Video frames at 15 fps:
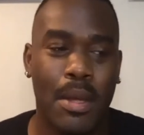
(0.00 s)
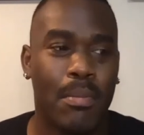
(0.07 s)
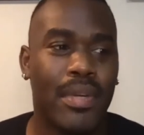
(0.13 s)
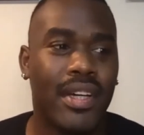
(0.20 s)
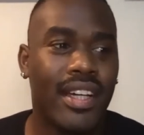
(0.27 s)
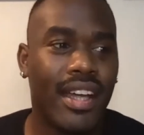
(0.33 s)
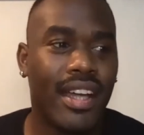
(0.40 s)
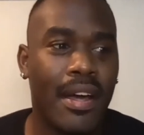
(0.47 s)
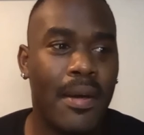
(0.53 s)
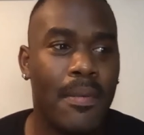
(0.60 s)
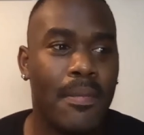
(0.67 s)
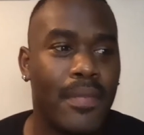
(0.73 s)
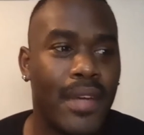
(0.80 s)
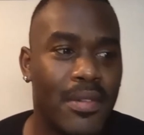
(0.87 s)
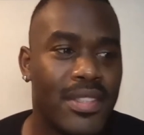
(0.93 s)
But
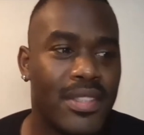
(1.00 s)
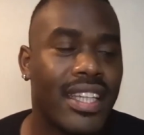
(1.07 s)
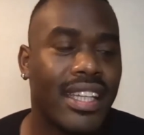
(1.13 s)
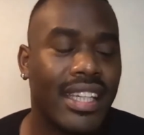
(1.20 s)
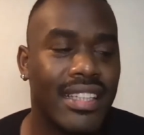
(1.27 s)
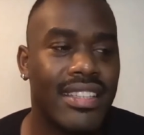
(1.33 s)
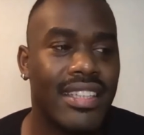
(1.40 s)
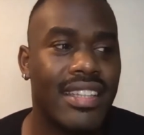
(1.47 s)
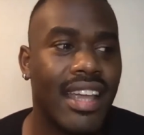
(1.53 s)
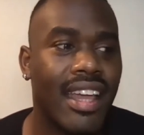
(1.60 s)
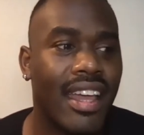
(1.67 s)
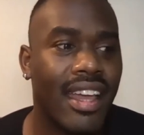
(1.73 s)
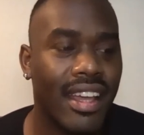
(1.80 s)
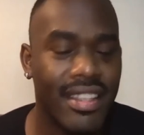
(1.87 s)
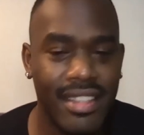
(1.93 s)
um, I was thinking
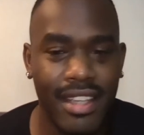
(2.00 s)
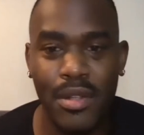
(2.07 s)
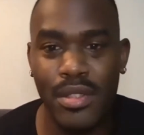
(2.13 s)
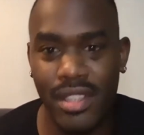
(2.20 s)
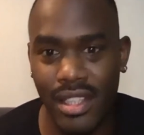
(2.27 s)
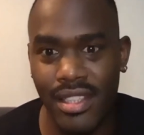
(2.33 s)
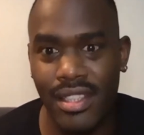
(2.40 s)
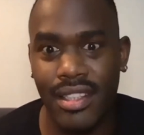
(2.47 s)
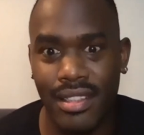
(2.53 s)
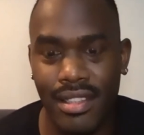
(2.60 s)
today as I was listening